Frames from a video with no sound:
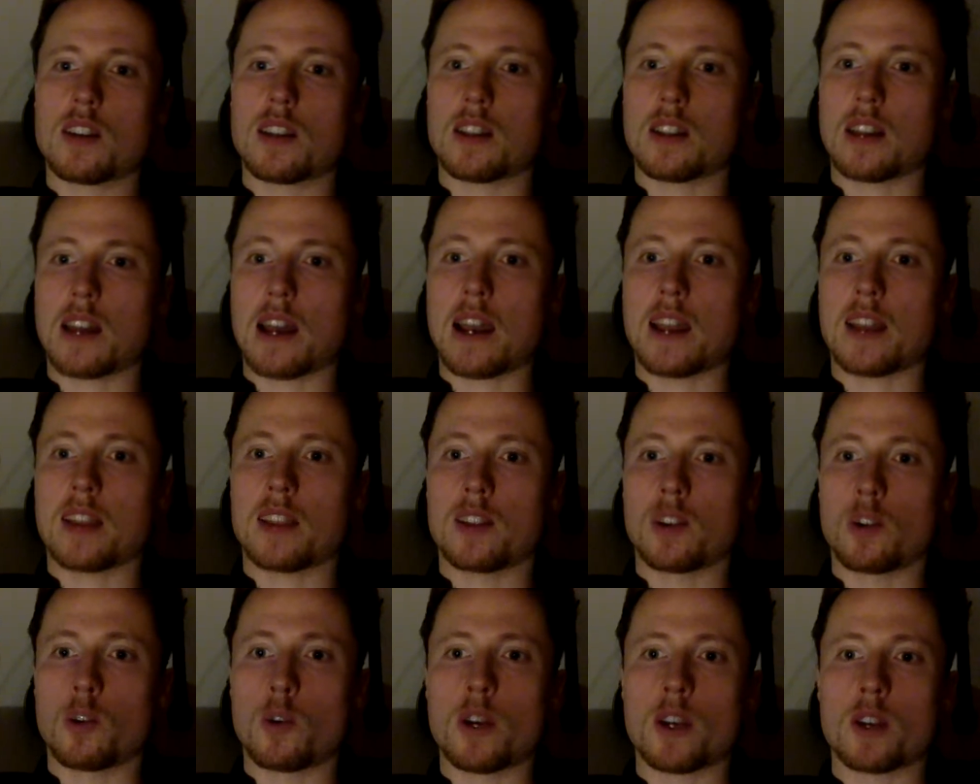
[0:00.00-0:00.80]
and I
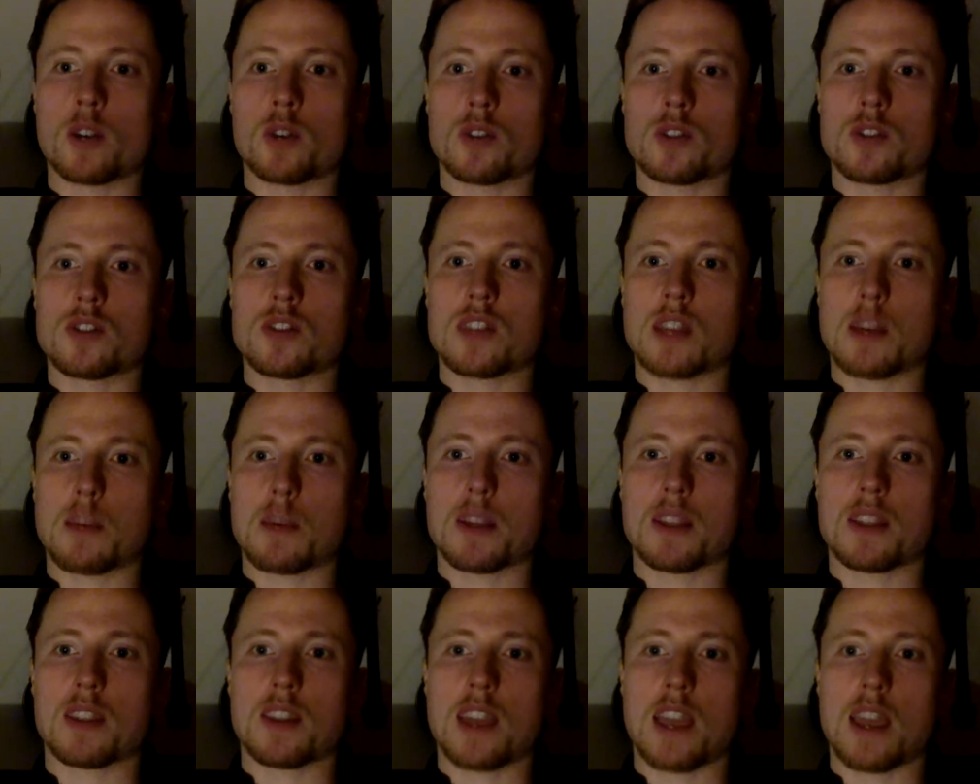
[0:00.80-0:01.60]
know I could
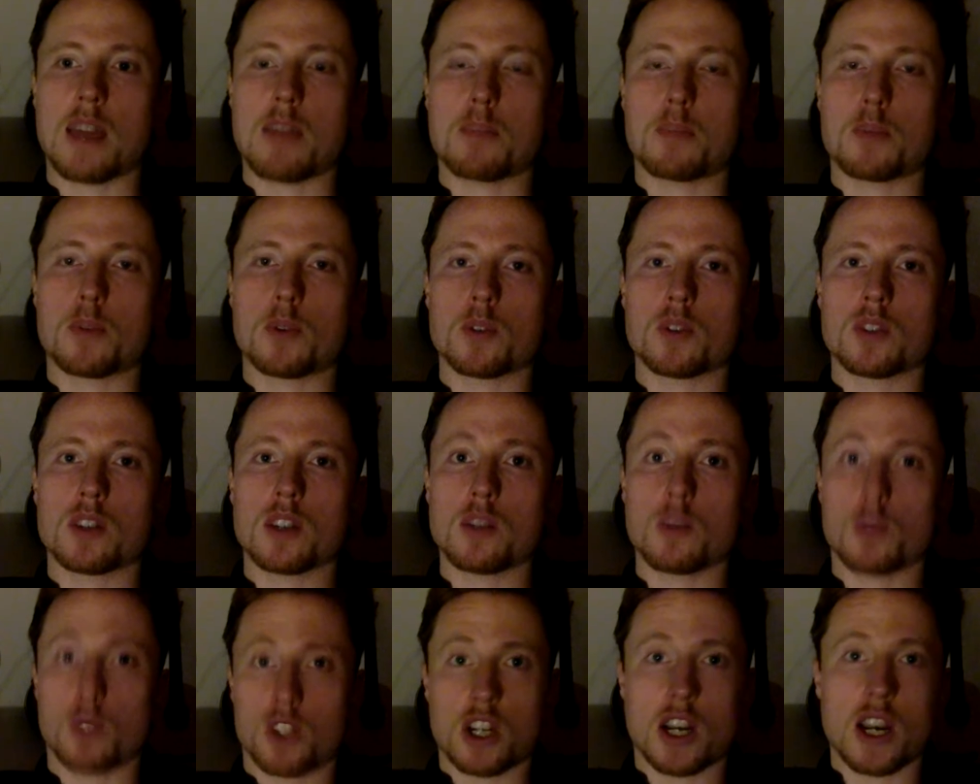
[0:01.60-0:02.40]
stomach the hemp
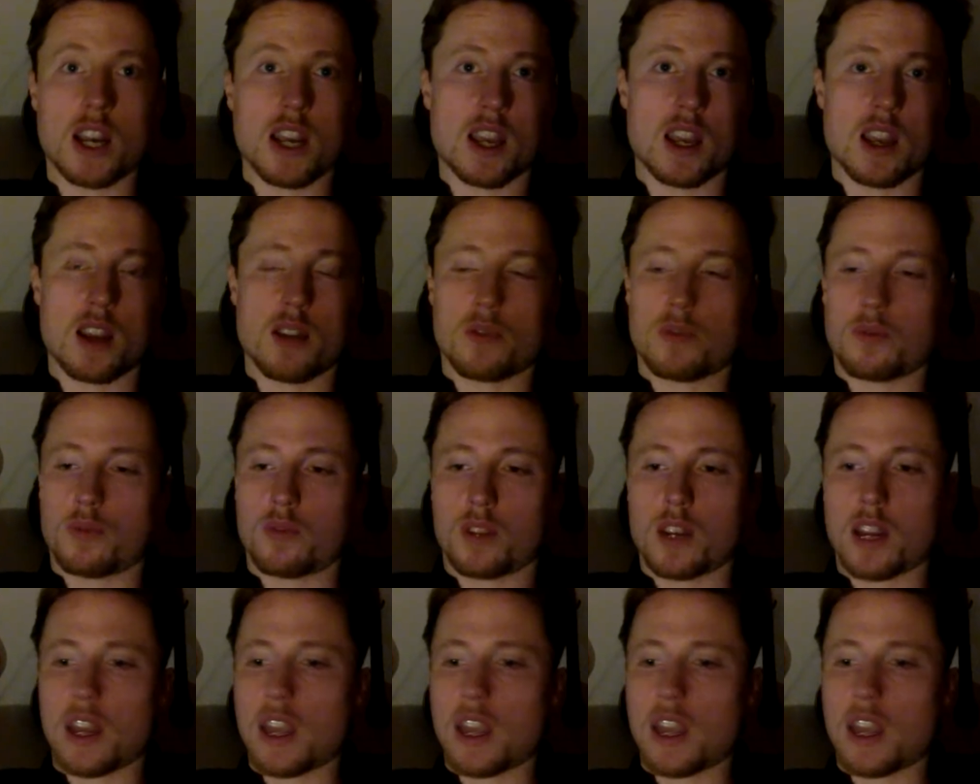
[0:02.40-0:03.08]
protein, which I have